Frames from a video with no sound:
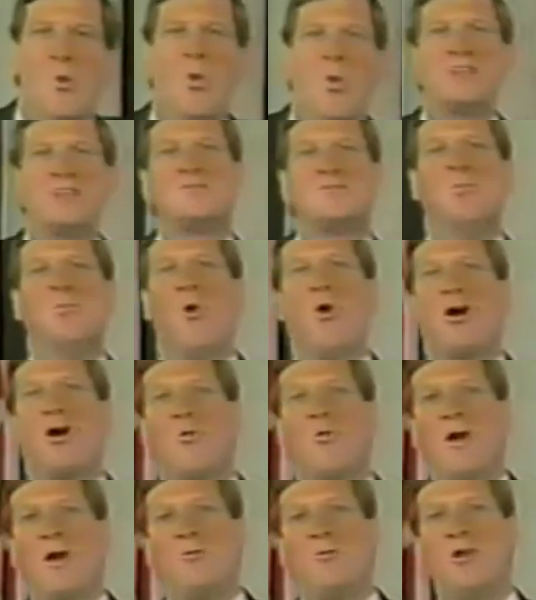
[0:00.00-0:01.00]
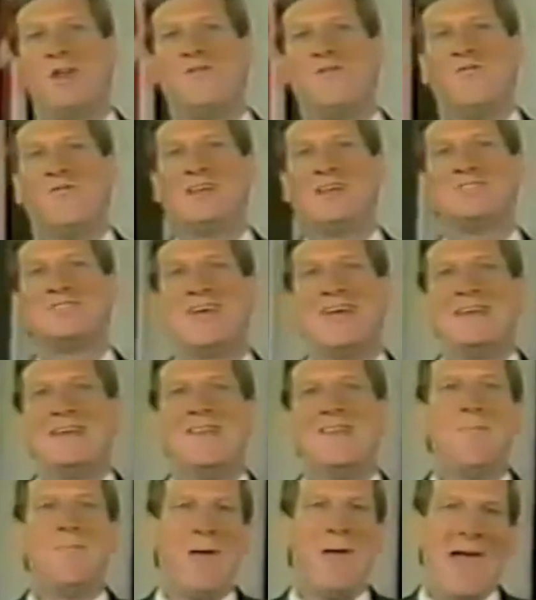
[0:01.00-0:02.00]
What's more, when we
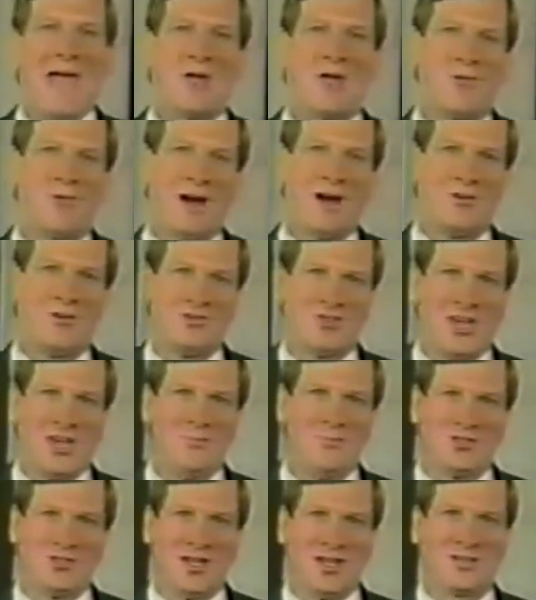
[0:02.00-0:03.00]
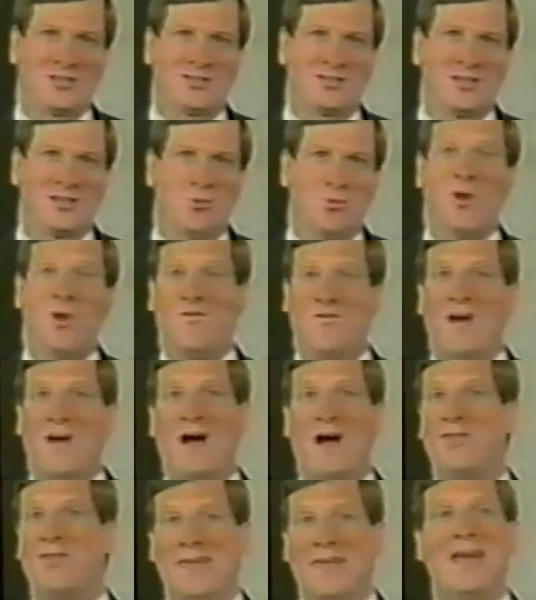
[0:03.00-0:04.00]
investigated the background of James Dixon, we
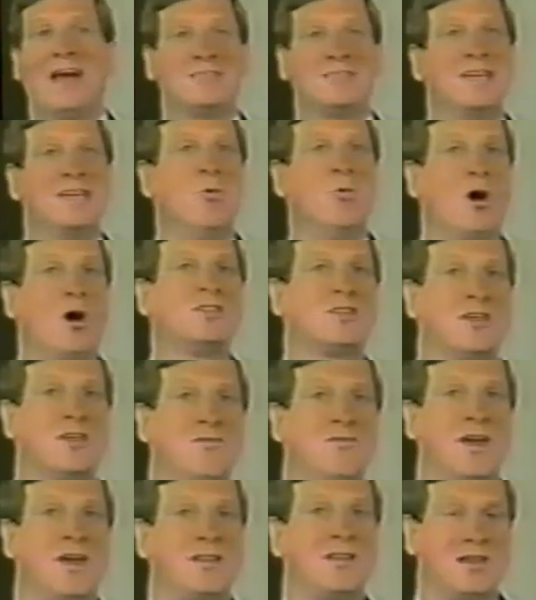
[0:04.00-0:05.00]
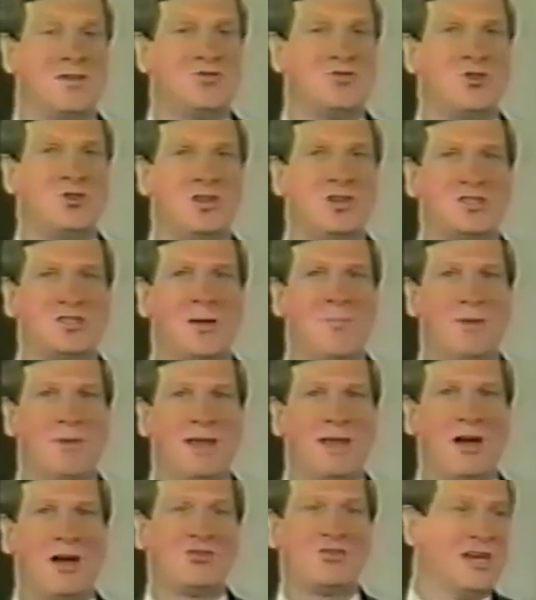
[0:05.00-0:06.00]
found that, yes, he was convicted of shooting
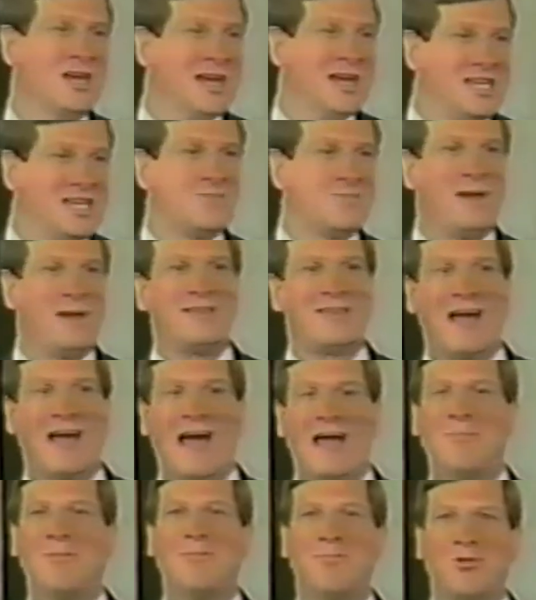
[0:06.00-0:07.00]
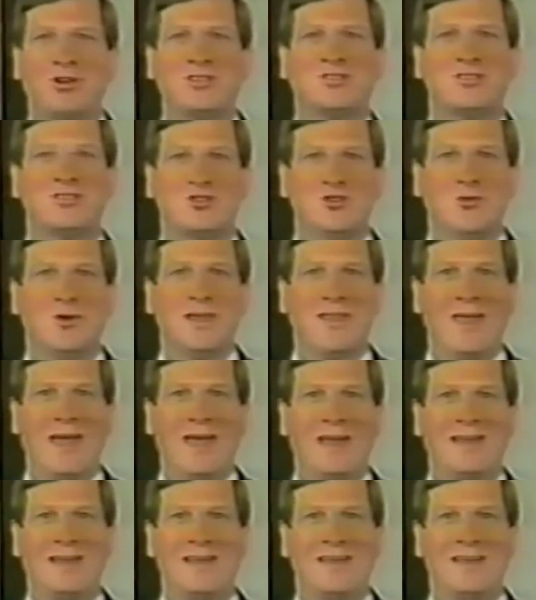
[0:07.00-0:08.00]
somebody else. He spent time in prison doing
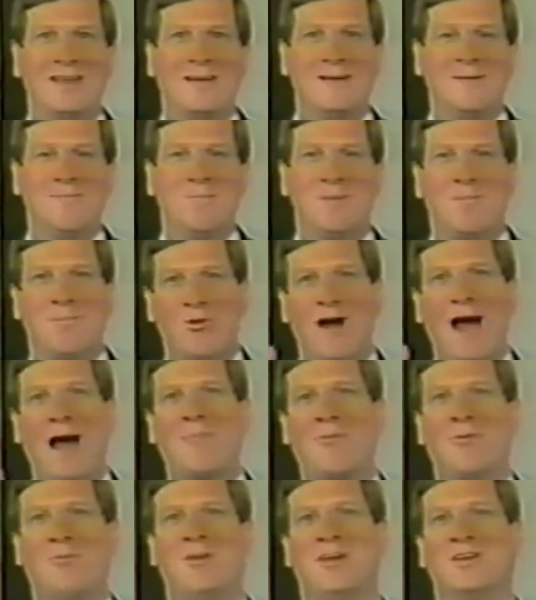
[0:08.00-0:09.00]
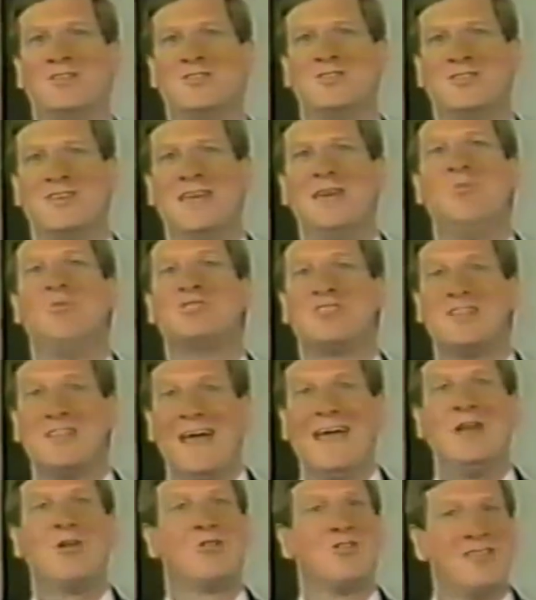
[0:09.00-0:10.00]
that. The problem is, he was
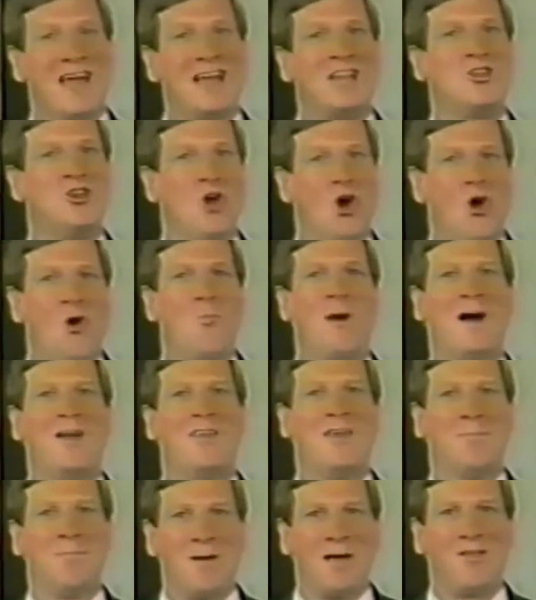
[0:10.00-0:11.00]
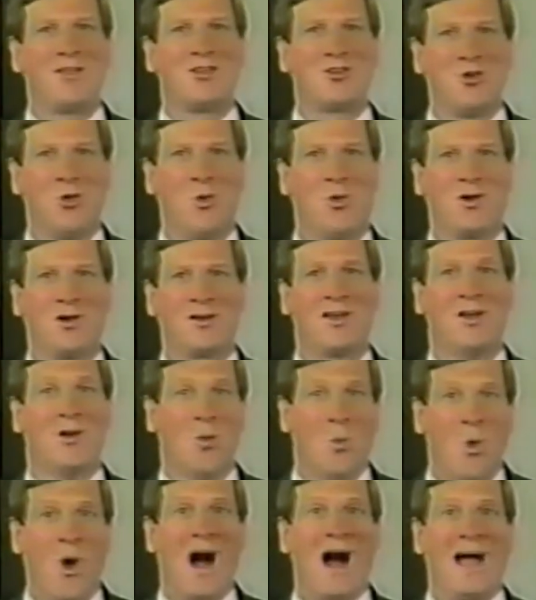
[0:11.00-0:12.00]
later let go by the appellate court.
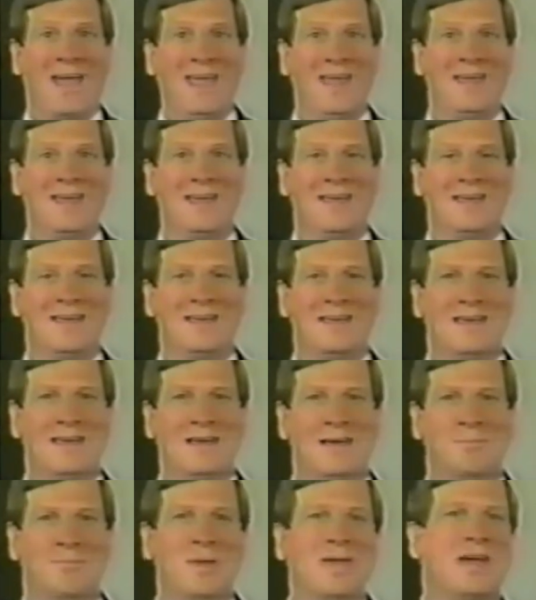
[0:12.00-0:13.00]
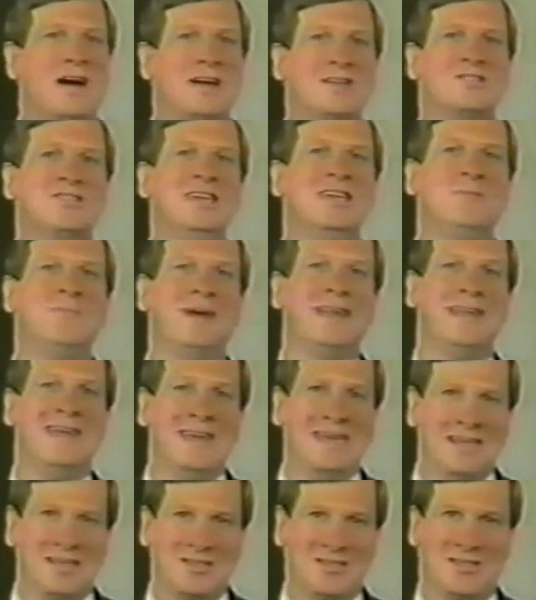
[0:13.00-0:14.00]
Why? Because he'd been
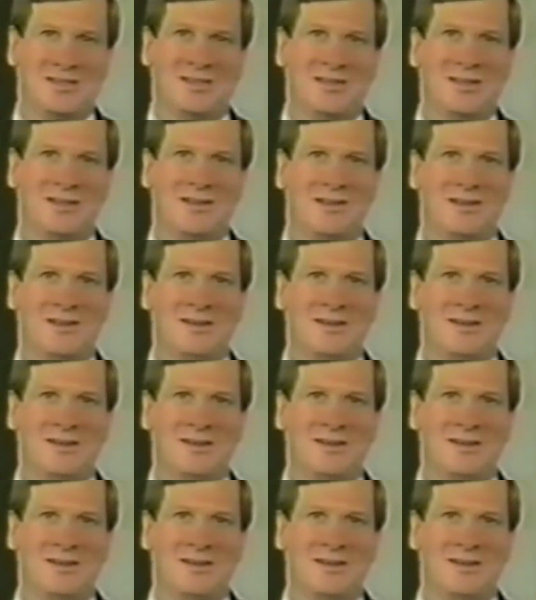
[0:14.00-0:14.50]
innocent.